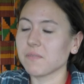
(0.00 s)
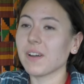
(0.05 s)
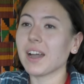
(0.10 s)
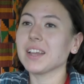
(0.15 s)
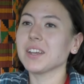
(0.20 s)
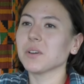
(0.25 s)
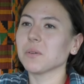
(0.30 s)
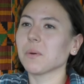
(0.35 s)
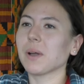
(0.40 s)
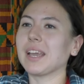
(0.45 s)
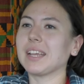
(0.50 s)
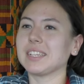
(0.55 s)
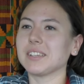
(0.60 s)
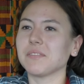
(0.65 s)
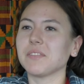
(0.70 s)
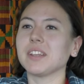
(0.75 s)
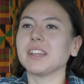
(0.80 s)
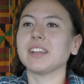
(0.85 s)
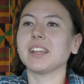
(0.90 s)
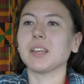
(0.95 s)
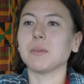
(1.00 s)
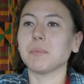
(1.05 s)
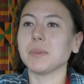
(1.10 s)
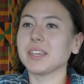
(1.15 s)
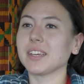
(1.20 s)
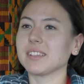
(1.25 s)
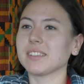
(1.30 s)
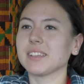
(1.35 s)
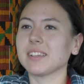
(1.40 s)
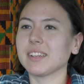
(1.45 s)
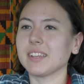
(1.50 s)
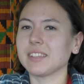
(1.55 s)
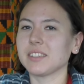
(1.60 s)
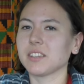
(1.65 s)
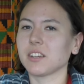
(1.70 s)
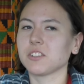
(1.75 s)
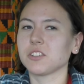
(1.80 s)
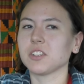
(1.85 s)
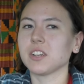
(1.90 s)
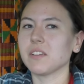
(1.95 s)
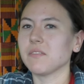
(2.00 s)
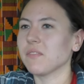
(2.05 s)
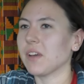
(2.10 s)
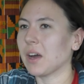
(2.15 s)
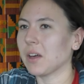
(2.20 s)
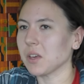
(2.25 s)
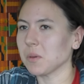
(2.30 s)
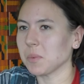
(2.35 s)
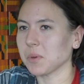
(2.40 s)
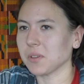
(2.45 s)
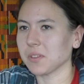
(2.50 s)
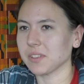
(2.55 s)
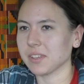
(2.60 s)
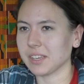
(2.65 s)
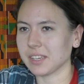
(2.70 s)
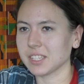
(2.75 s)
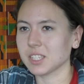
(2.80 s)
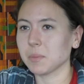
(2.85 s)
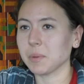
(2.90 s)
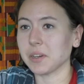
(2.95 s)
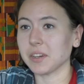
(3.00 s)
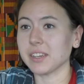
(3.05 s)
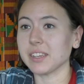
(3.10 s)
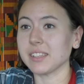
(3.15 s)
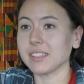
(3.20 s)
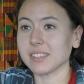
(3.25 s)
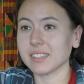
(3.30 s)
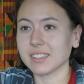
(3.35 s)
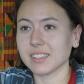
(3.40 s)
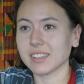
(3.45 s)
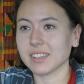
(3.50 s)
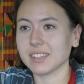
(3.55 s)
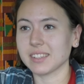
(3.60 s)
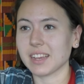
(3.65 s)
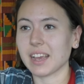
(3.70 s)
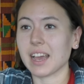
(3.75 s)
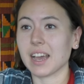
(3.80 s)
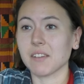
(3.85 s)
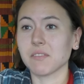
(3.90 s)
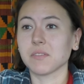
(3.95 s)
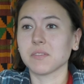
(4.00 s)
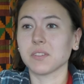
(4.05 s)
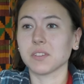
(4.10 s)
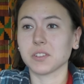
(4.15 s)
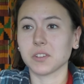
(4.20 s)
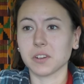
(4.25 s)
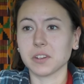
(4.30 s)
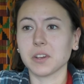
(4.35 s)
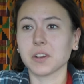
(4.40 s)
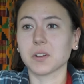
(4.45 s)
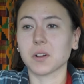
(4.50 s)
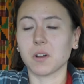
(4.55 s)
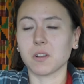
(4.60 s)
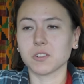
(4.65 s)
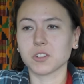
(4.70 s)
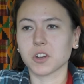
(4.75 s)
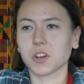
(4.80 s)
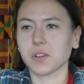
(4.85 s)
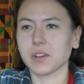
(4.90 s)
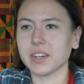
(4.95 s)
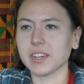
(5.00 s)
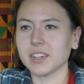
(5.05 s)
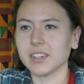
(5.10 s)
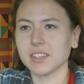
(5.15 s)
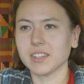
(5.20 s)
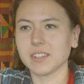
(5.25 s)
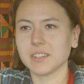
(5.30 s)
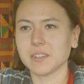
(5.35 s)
Find a way to fit it in, because it is such an invaluable experience to have during your college career.